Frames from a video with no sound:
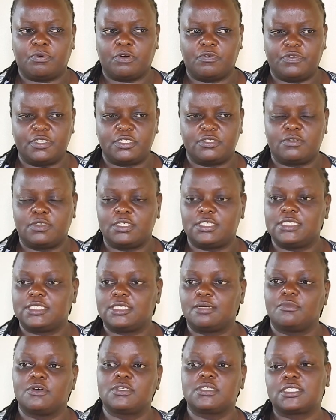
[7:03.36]
a professional
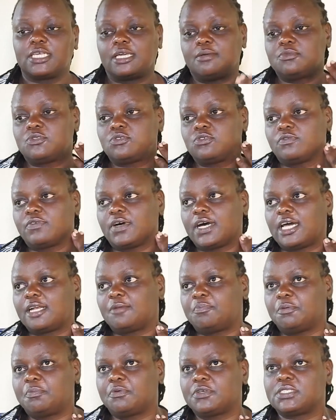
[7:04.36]
teacher, most times you've
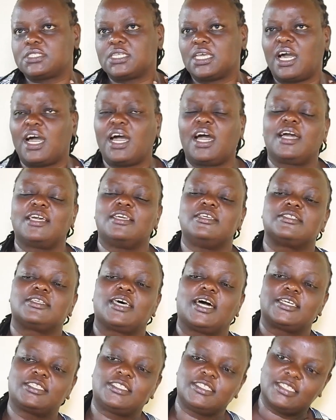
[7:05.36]
heard people say, he's
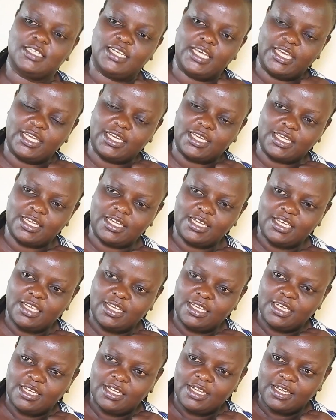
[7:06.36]
acting like
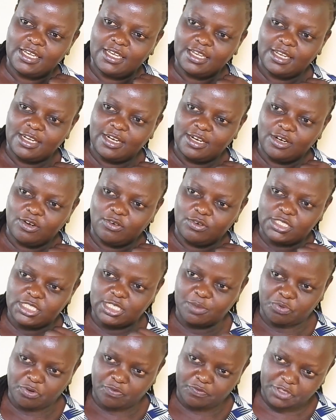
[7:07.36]
not
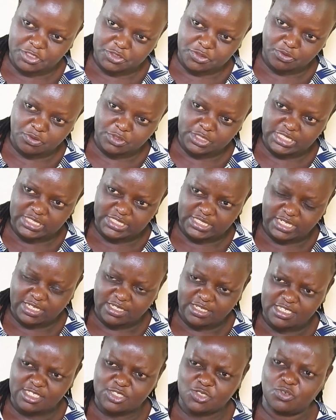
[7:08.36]
a professional teacher.
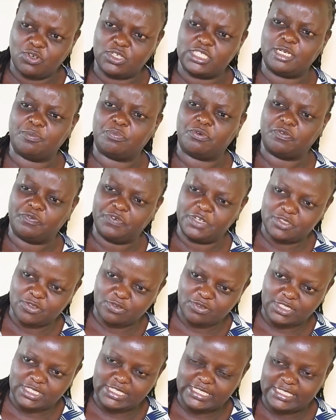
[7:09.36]
He's not a
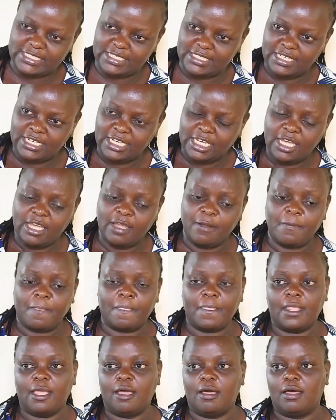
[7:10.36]
professional teacher.
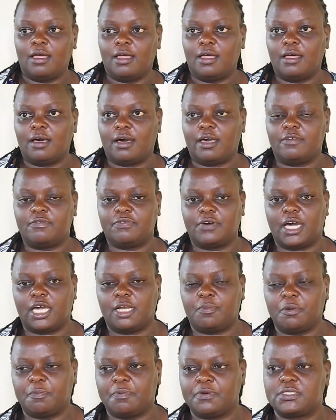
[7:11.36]
I've
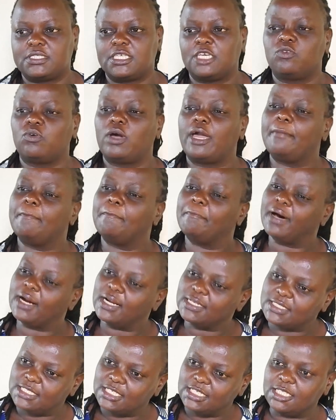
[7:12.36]
heard people say, you are
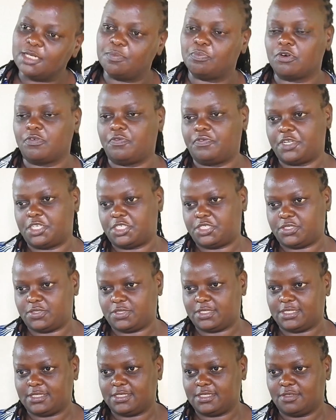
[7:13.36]
embarrassing the
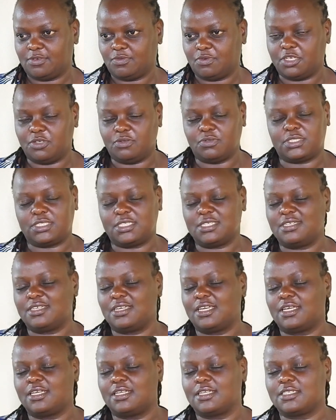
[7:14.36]
profession. When you
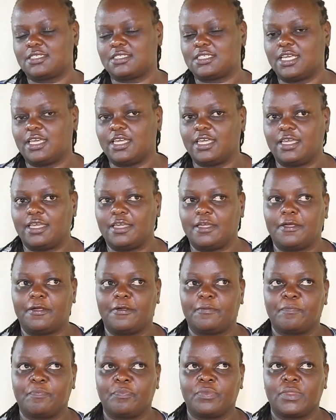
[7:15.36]
see a